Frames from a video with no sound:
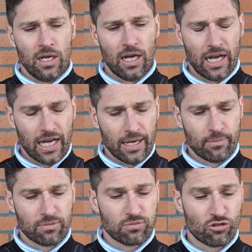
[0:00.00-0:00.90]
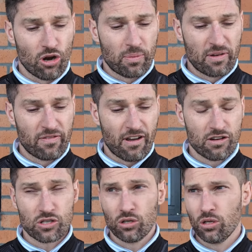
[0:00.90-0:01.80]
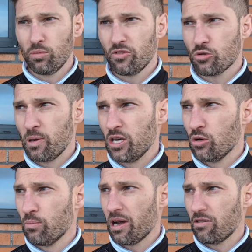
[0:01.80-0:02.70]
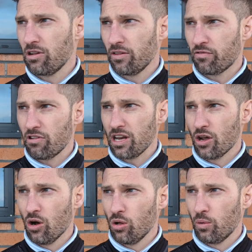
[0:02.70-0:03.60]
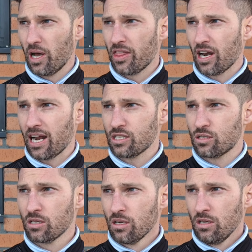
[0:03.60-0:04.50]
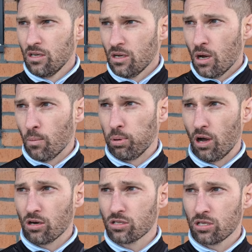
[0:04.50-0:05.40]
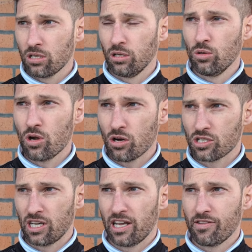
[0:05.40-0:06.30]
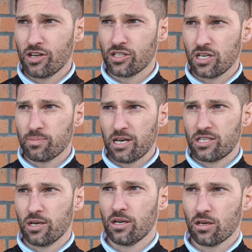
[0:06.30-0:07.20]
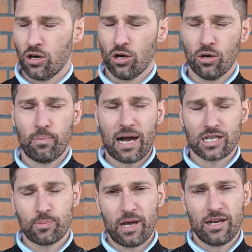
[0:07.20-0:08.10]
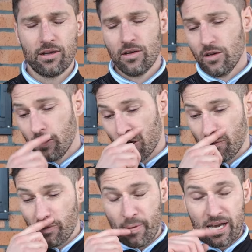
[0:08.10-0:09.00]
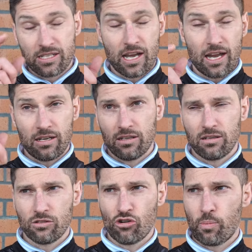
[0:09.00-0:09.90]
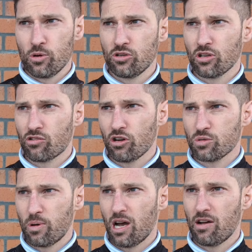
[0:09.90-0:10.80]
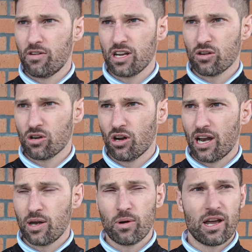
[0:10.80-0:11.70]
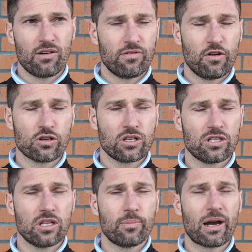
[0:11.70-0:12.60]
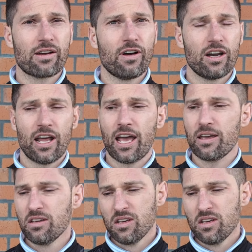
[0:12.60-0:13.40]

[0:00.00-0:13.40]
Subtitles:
Draw being fair result, and we've just been done by a really freak goal where the lads blocked Luke Hogg's clearance and he's managed to curl backspin over Ben's head and drop under the crossbar, and it could have gone anywhere, and unfortunately it's in the back of our net.